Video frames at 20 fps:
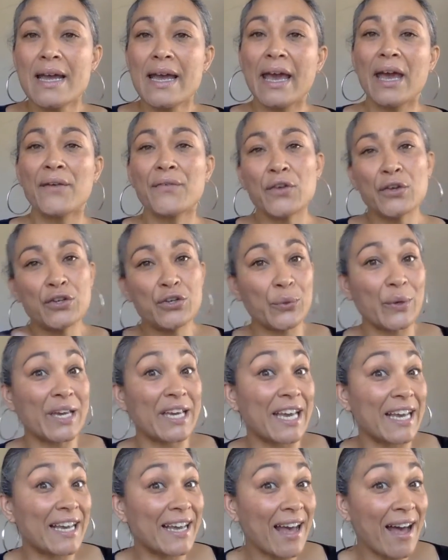If you're
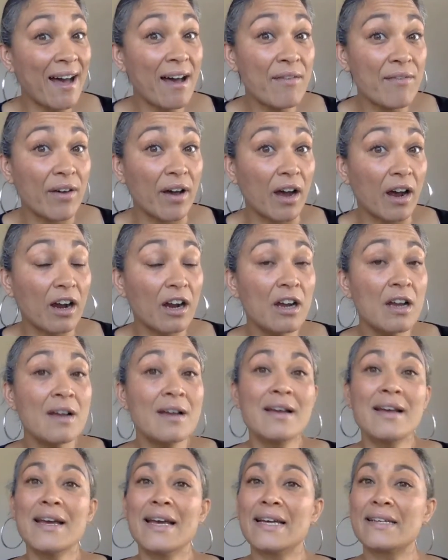doing a cover,
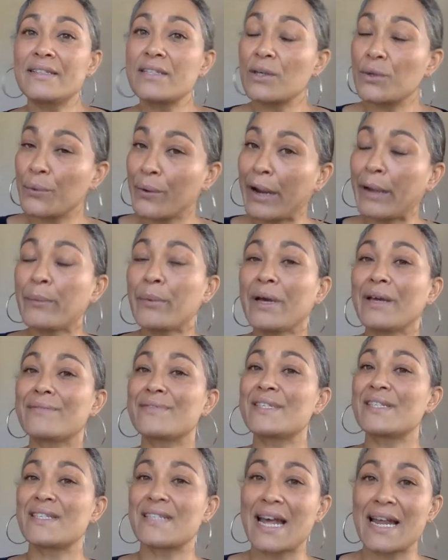it's a great way of
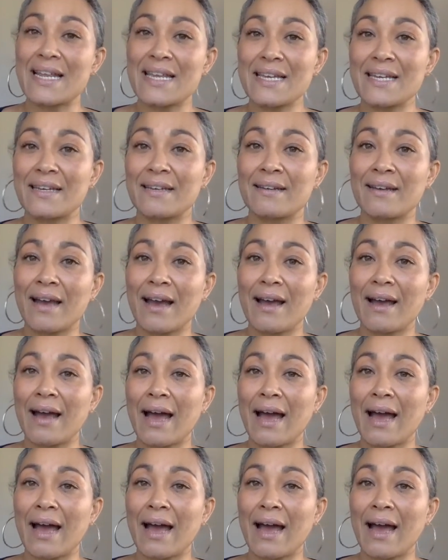studying